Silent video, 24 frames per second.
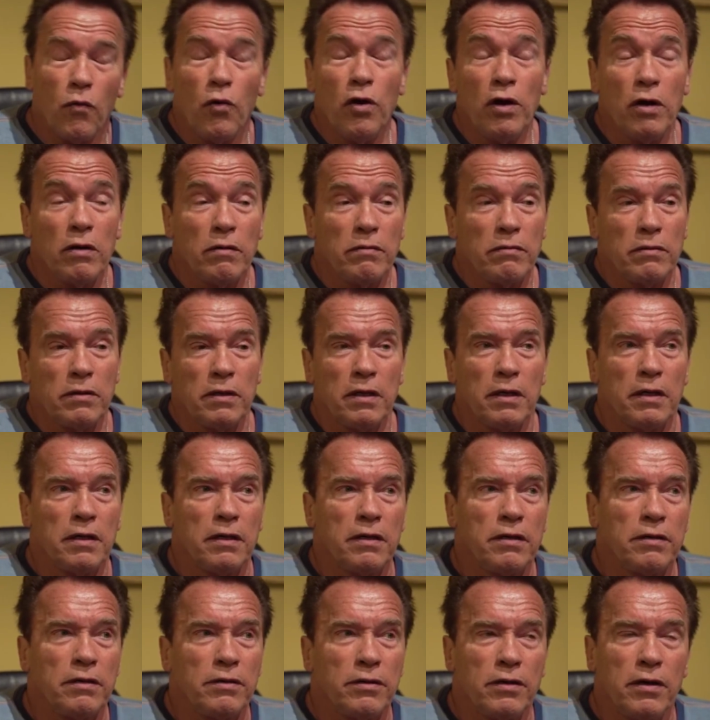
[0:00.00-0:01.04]
Right.
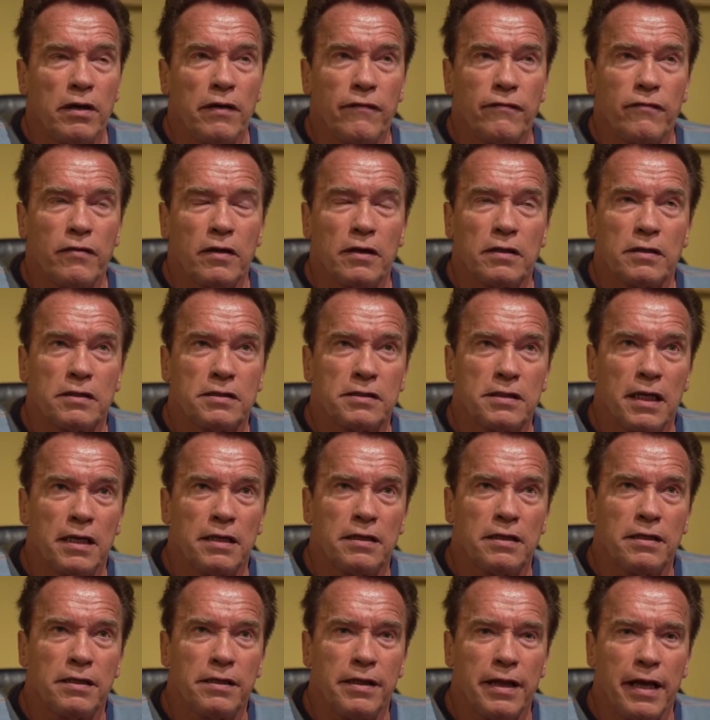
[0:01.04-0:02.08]
Well, you have to
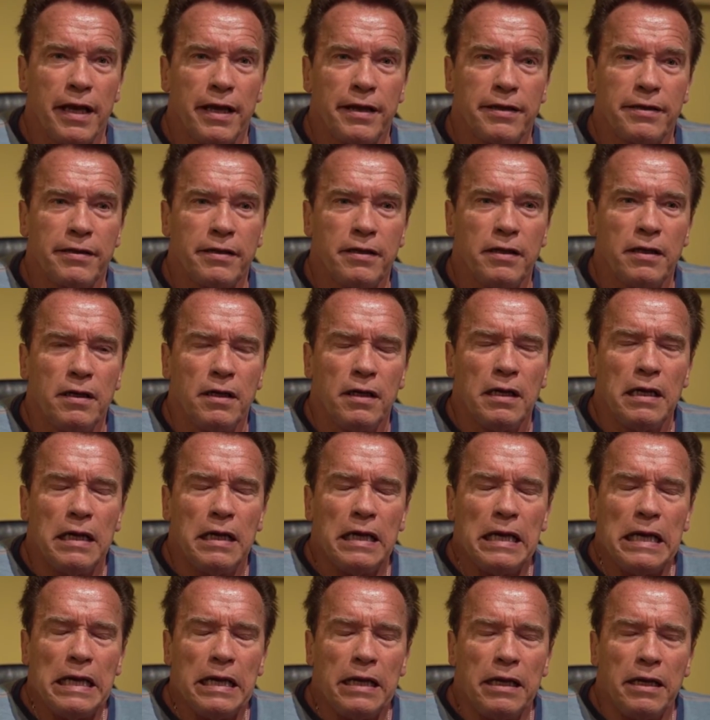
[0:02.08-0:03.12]
understand that
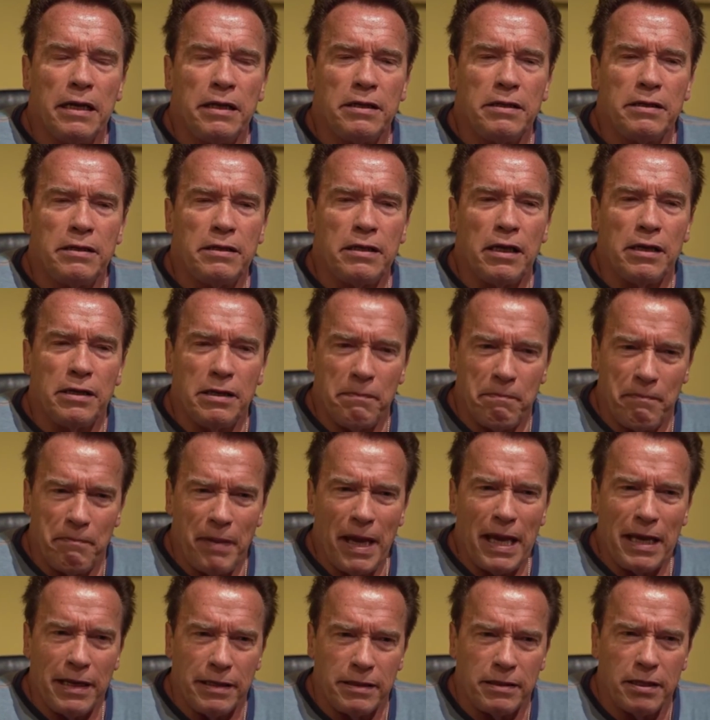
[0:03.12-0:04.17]
the
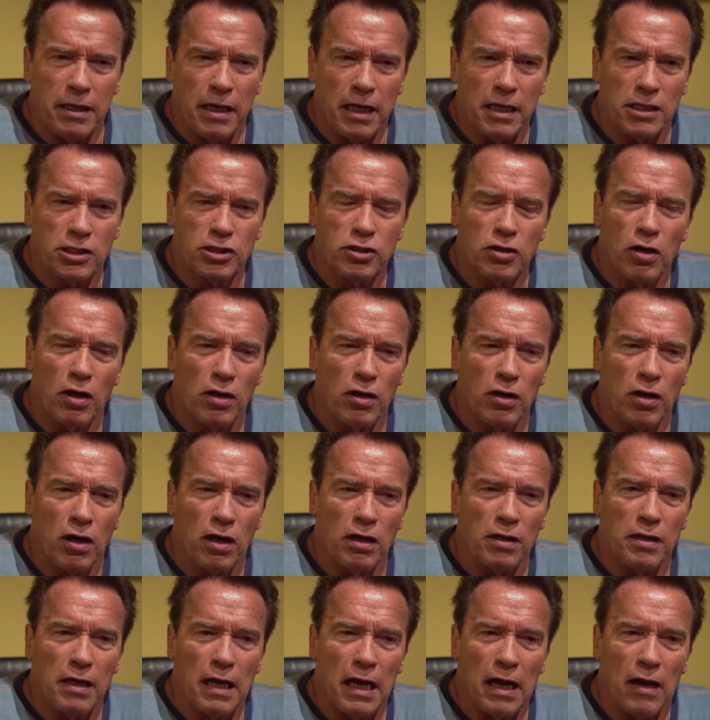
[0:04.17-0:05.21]
debate has gone
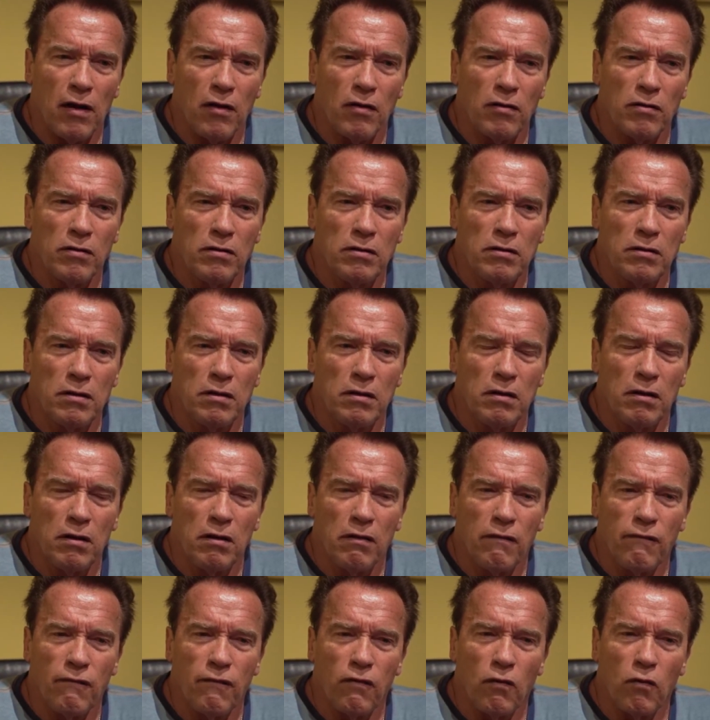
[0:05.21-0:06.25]
on now
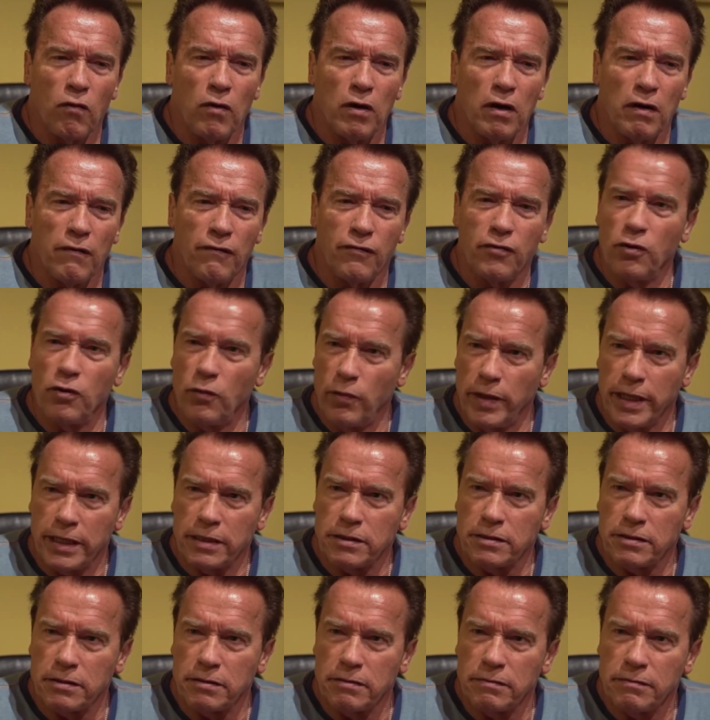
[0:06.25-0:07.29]
for a few
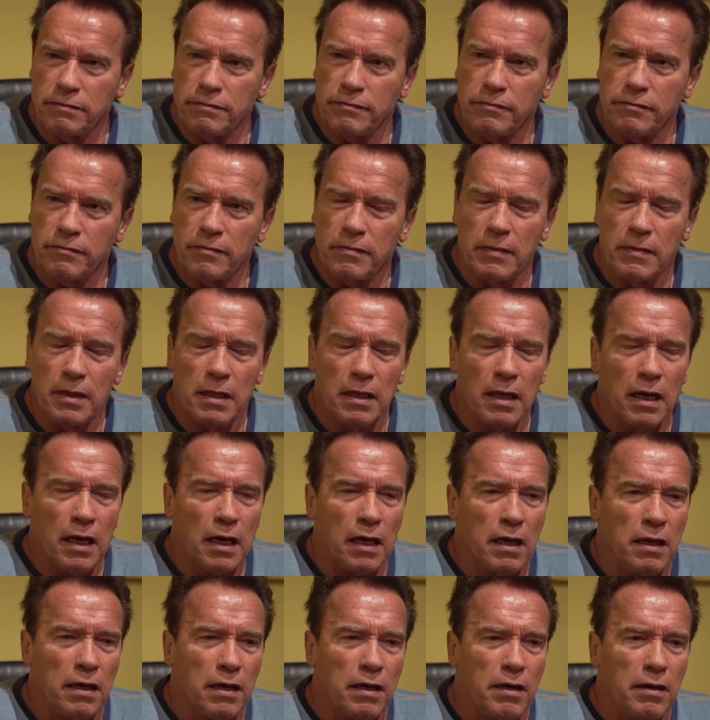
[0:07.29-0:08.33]
weeks.
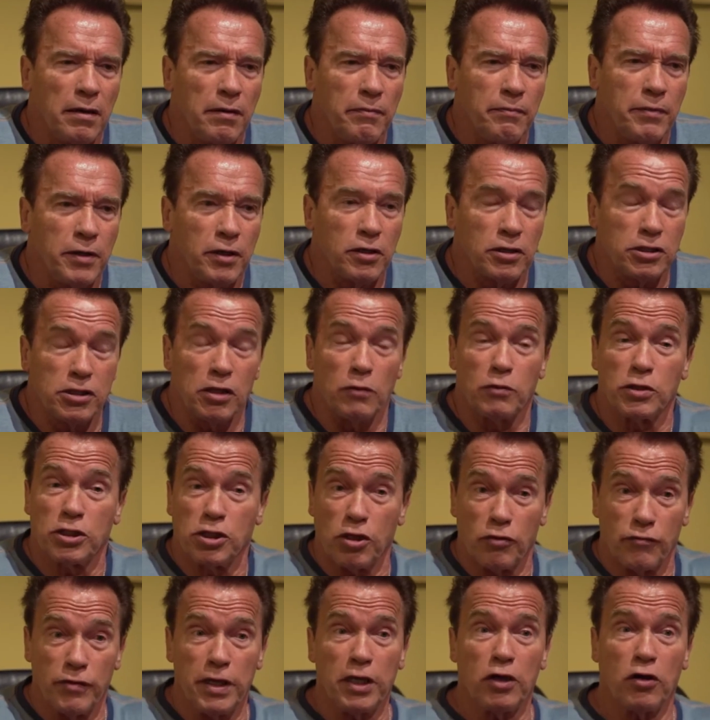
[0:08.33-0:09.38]
Because there was
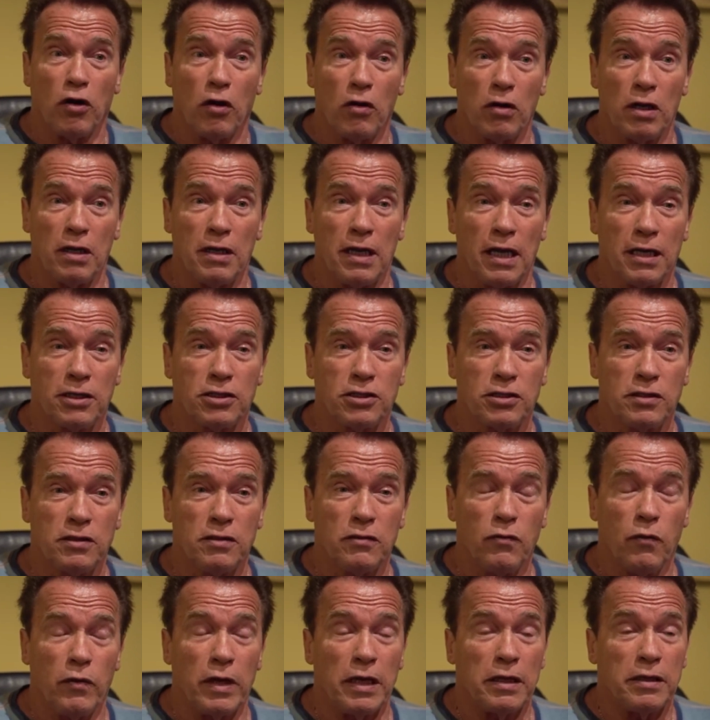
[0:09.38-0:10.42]
the recall
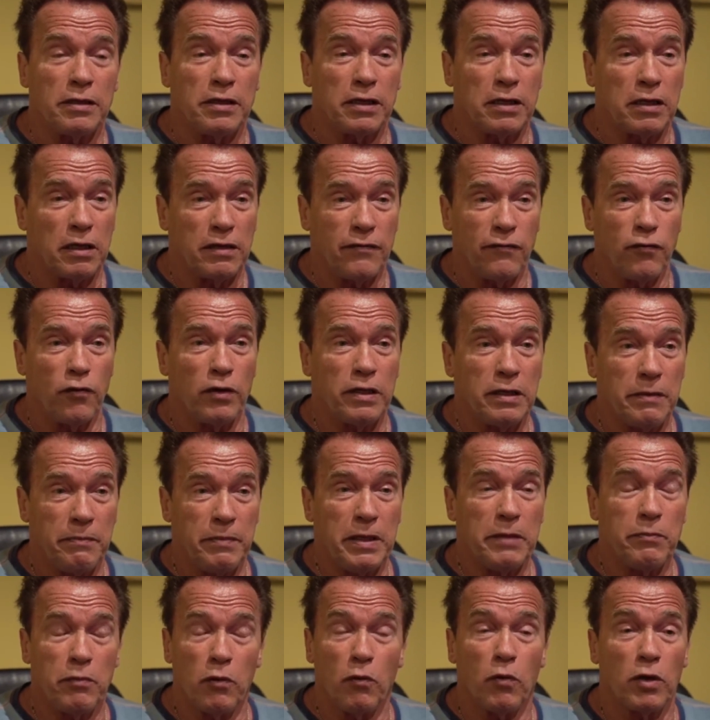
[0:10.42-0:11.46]
election where the California
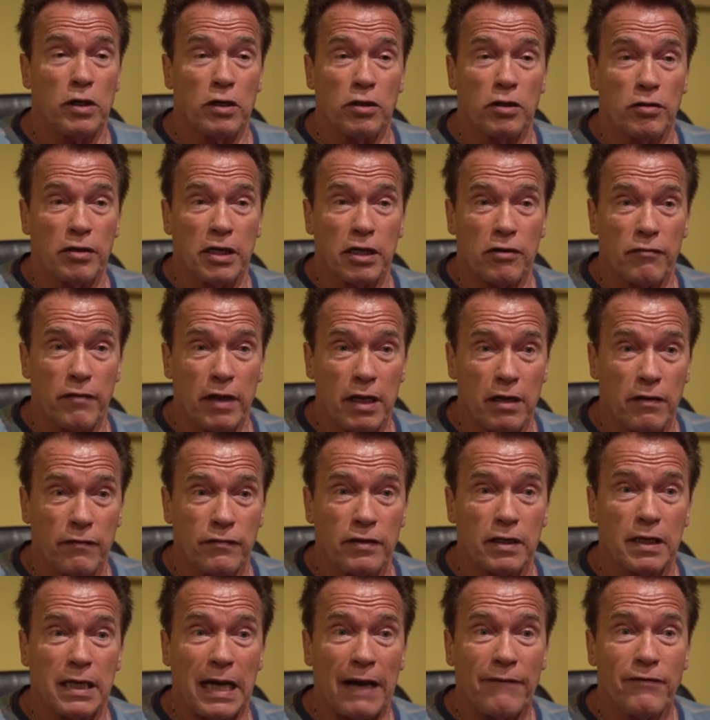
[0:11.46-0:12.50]
people wanted to get rid of
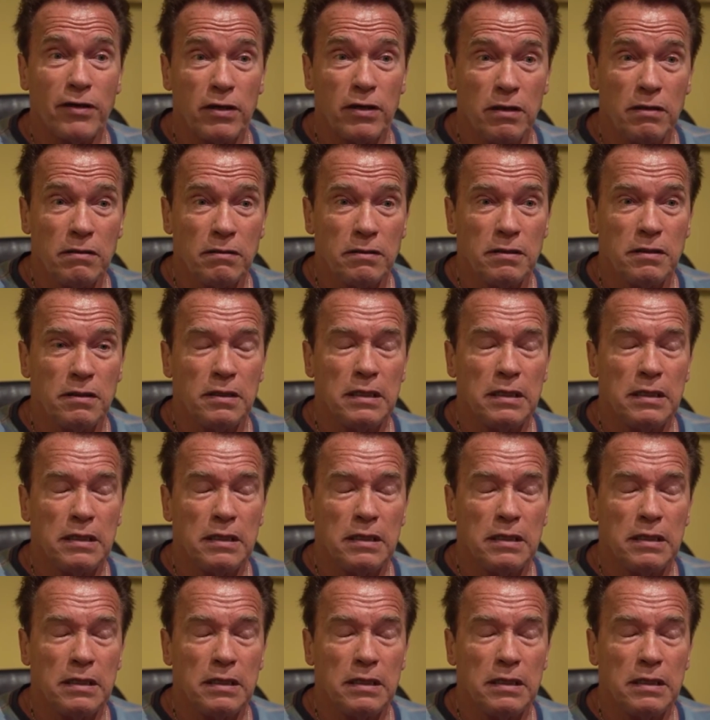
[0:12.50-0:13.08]
the governor,